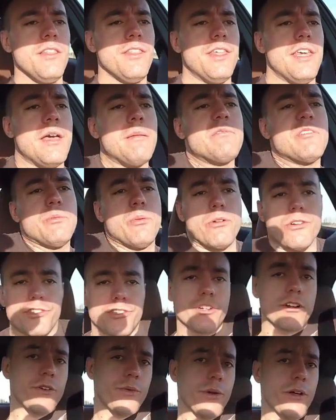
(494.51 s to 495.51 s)
The M Sport
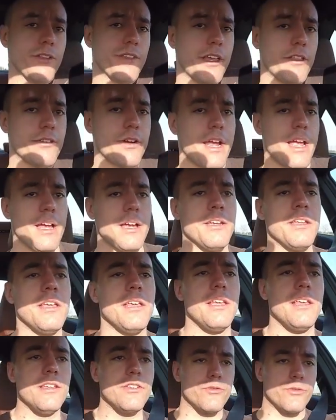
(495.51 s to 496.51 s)
steering wheel, on the other
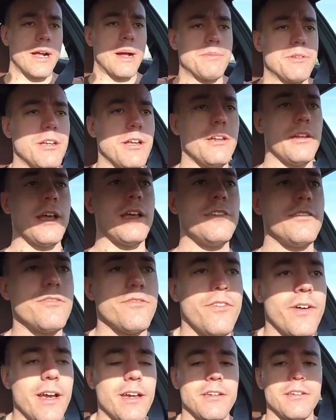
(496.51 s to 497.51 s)
hand, is wrapped in a nice
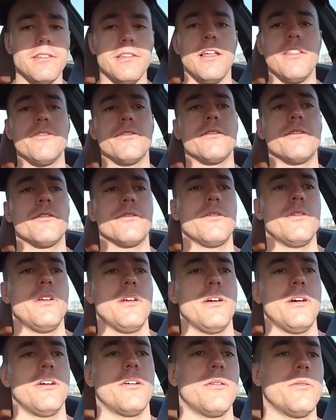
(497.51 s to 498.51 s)
fine leather,
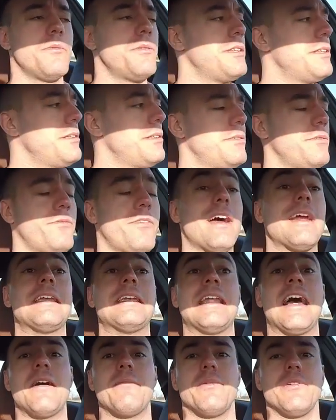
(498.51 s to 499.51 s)

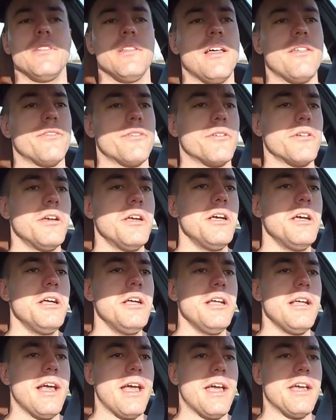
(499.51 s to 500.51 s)
fine Napa leather,
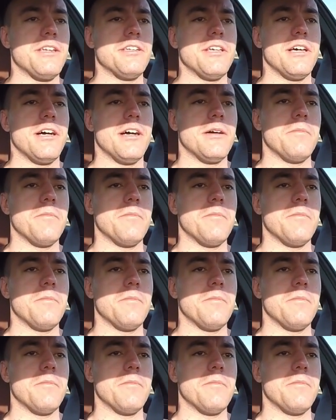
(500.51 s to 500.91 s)
and